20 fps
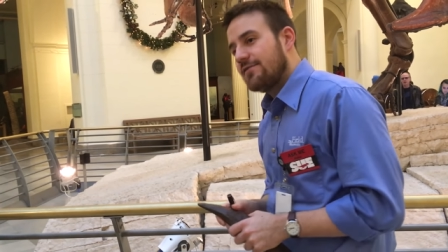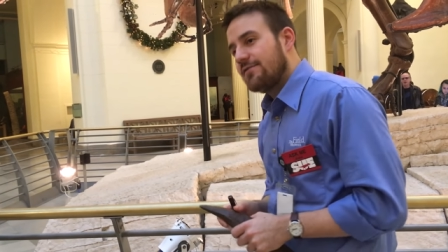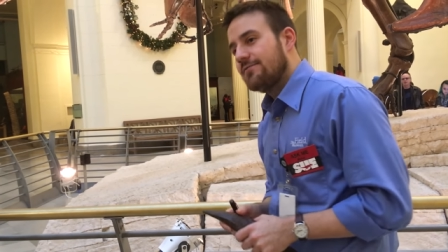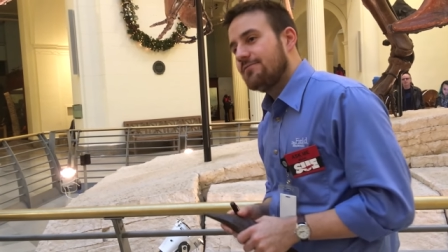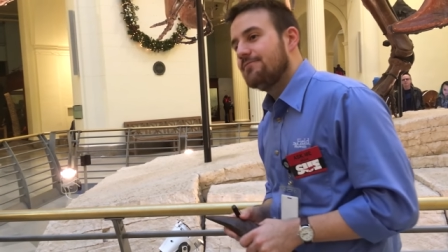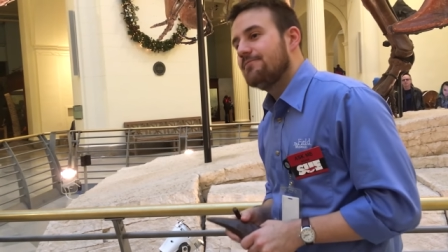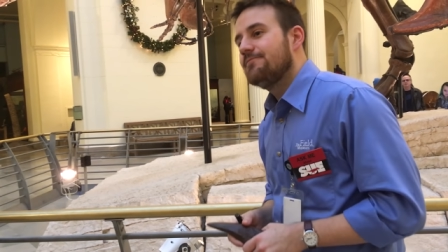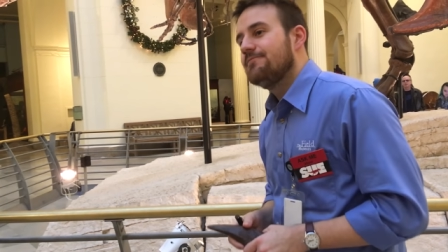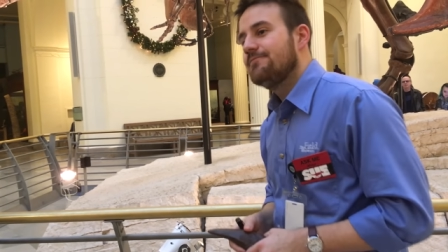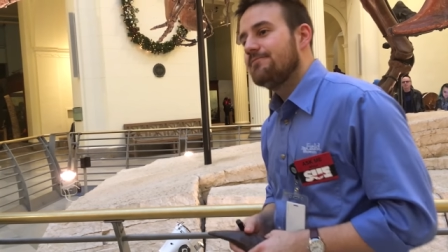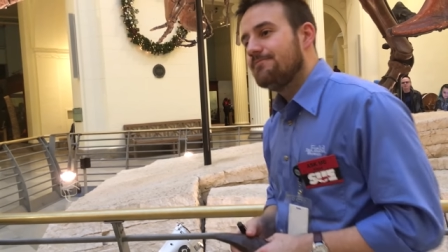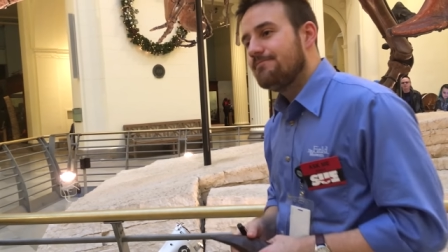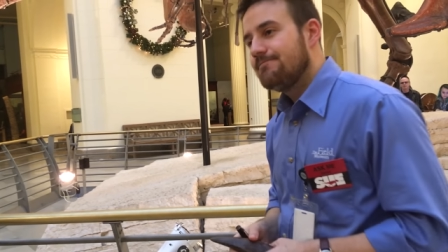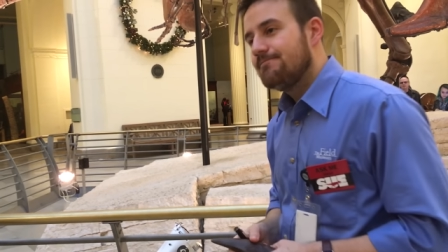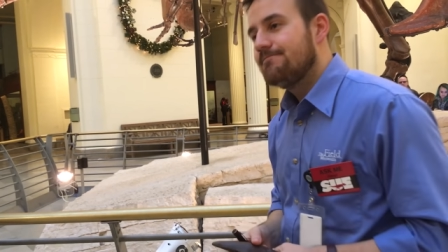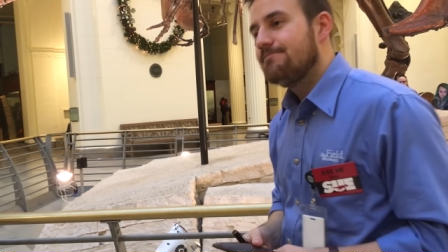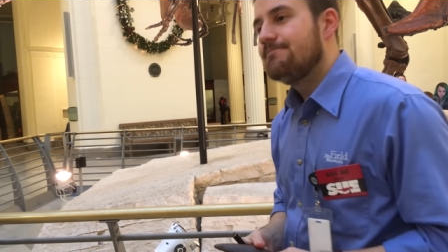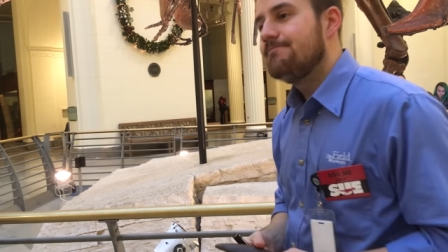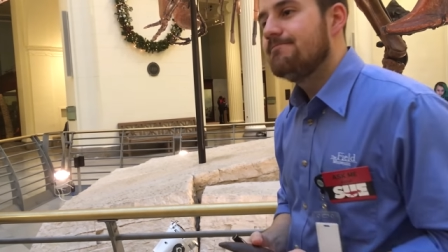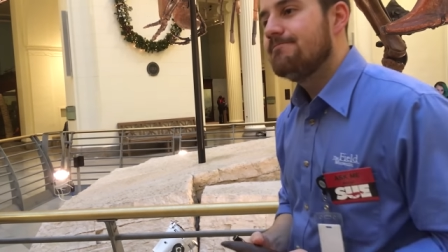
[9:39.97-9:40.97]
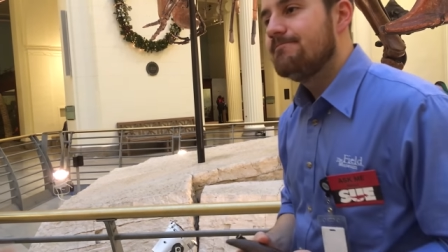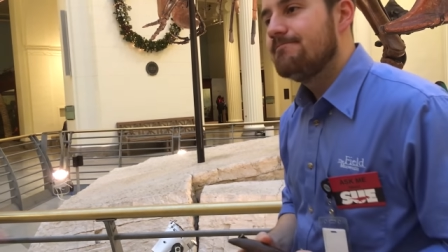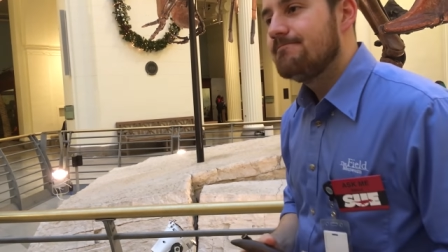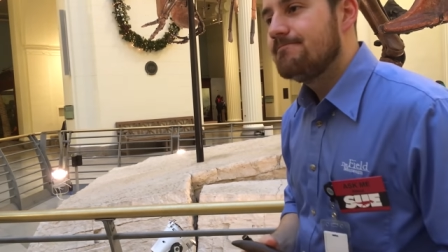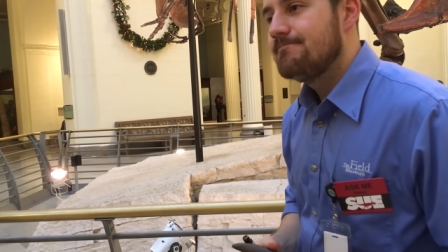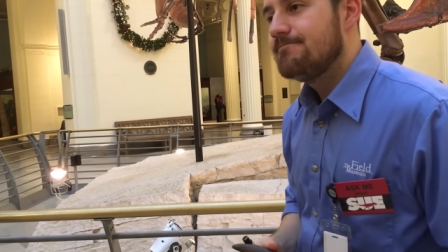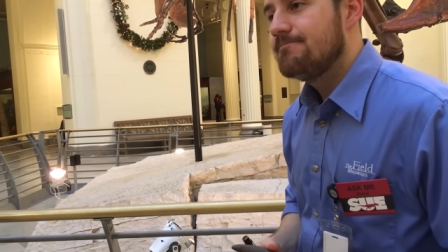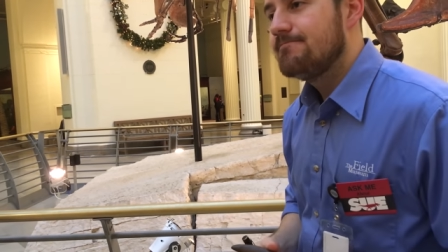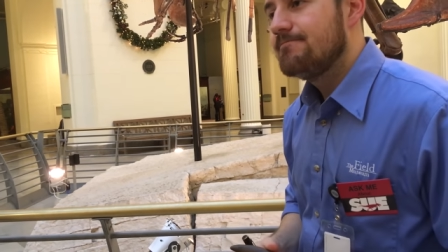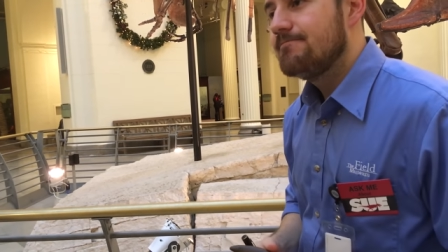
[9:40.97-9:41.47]
Was it by
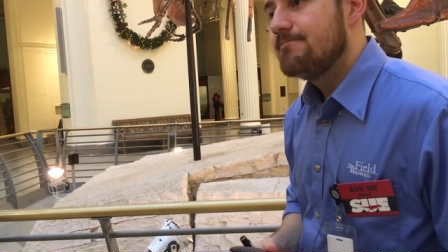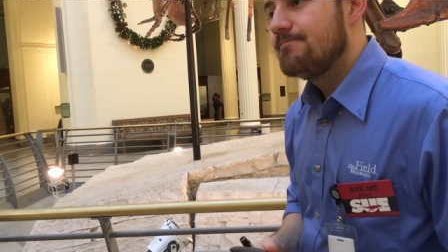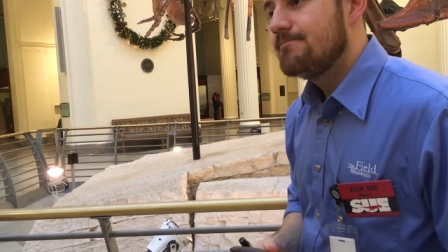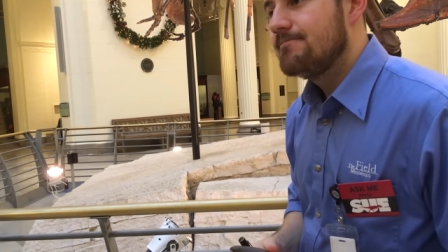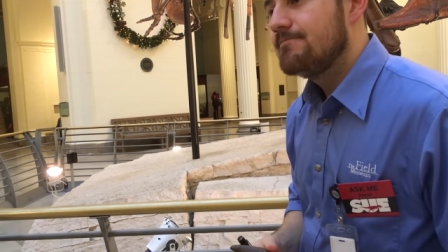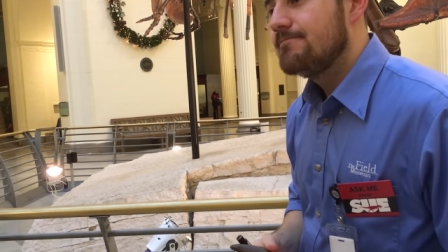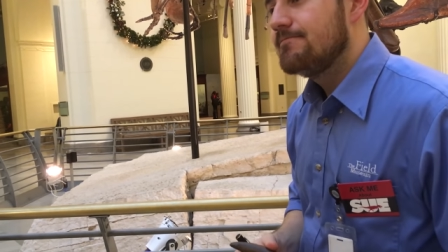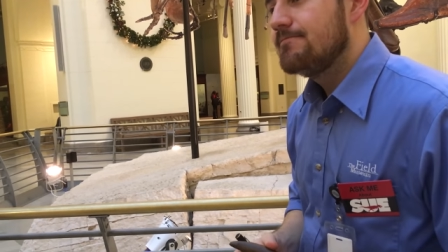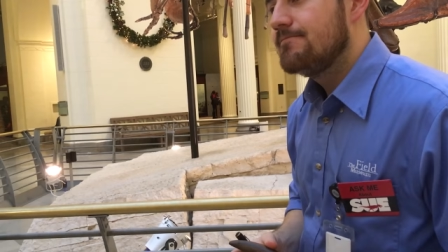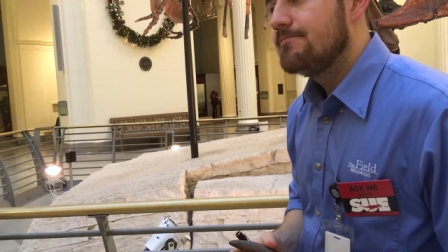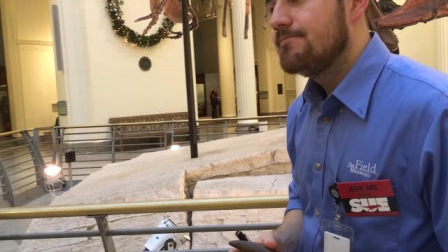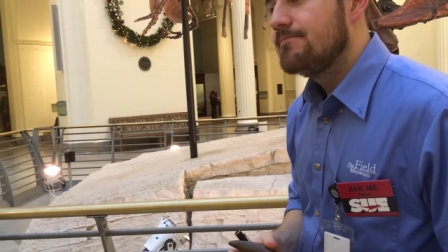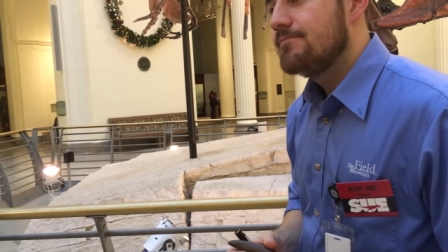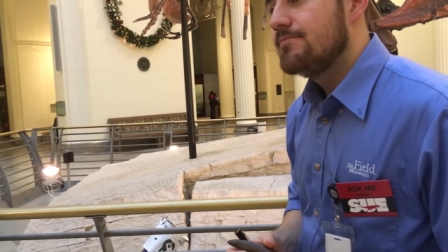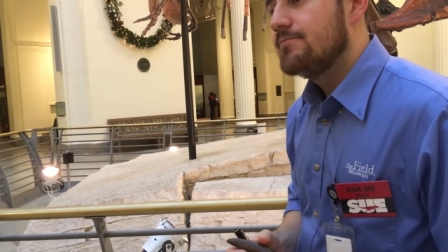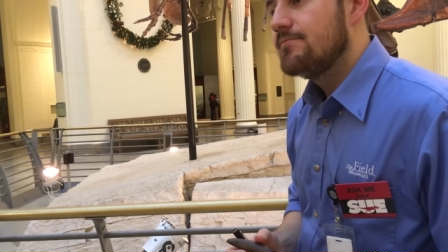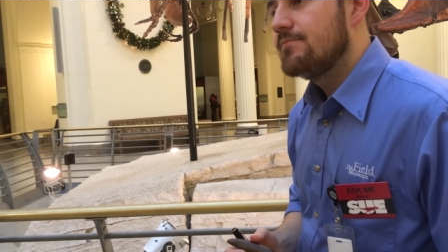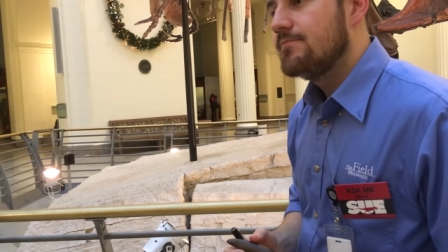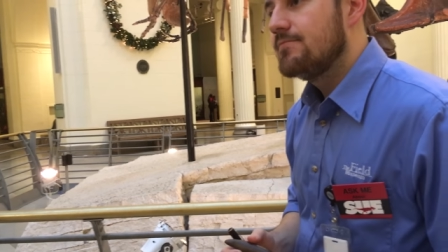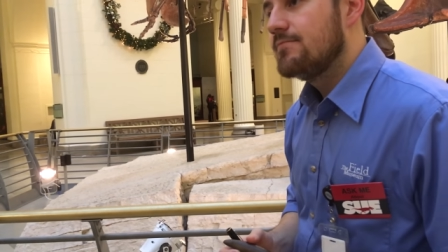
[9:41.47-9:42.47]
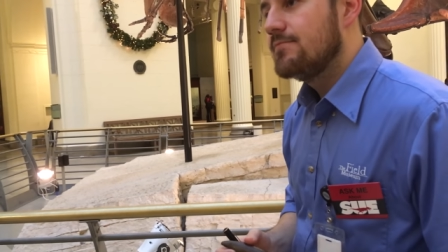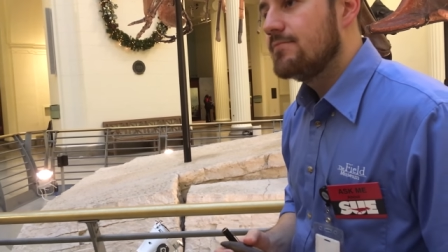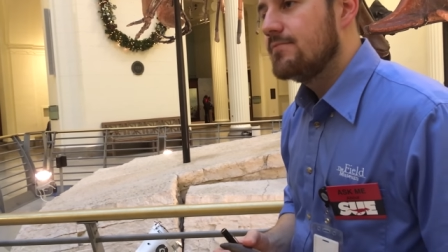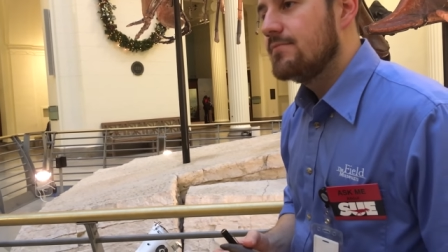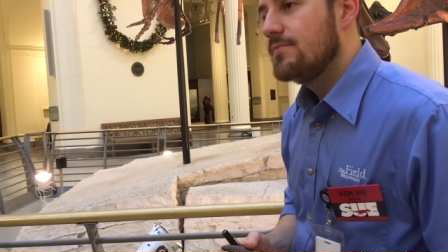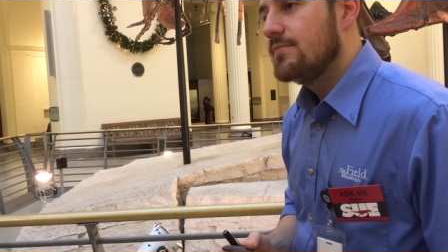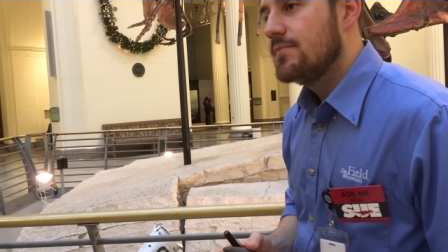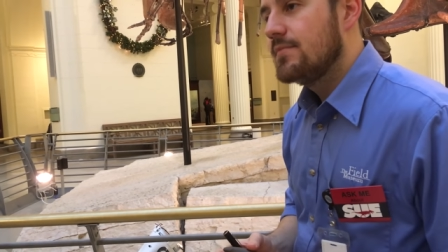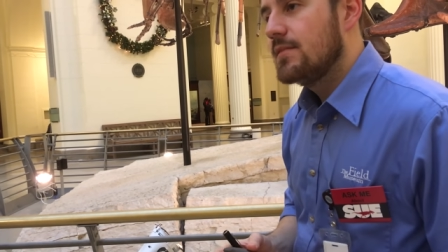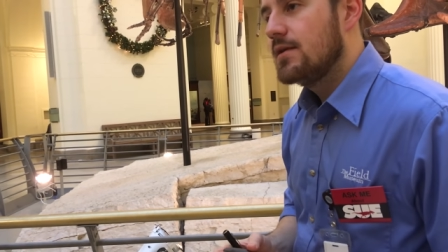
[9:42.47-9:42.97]
the bones of
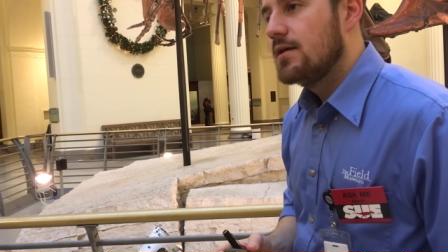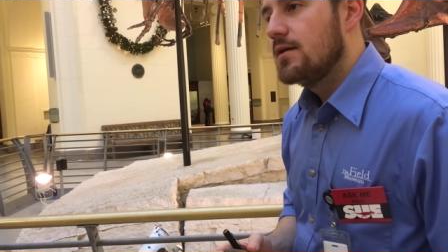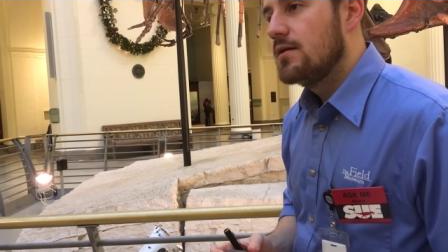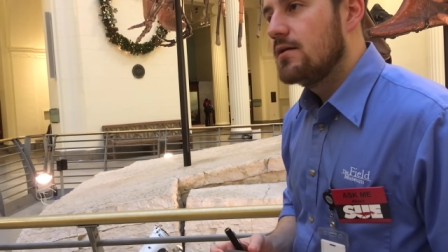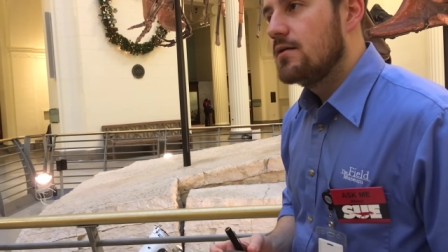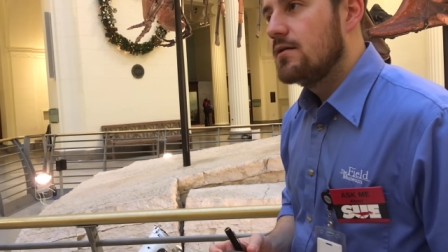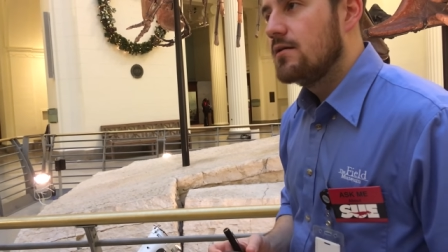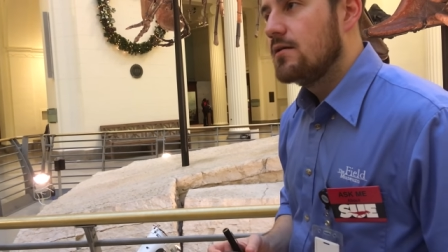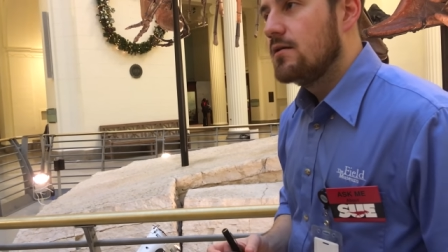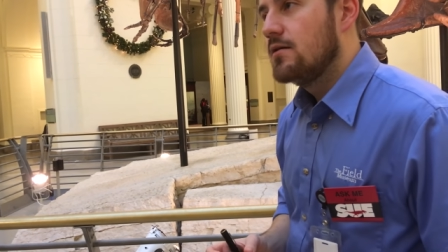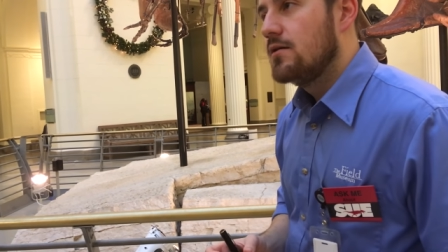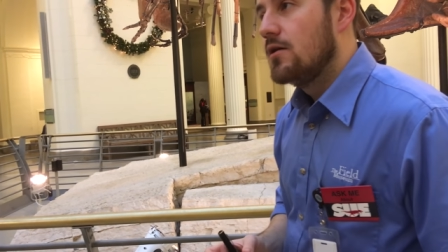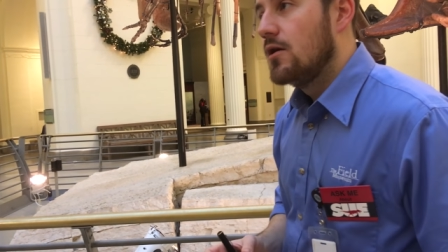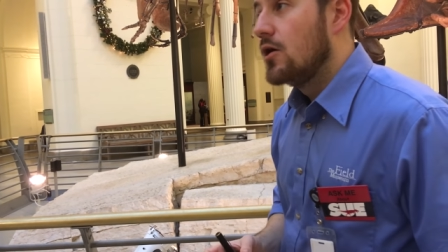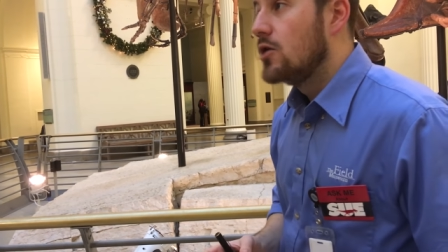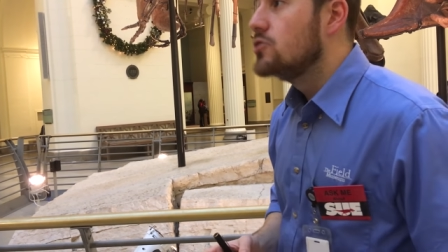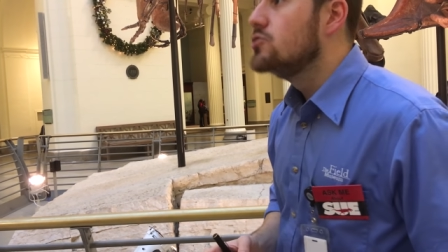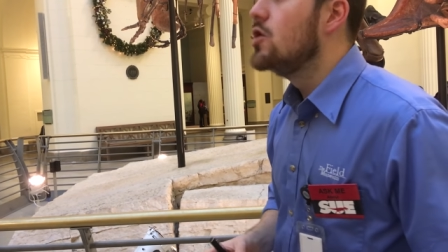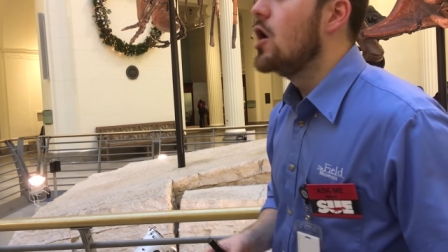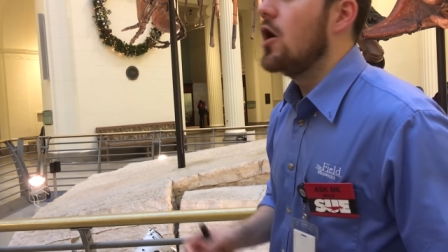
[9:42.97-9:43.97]
Sue, or was it just somewhere else?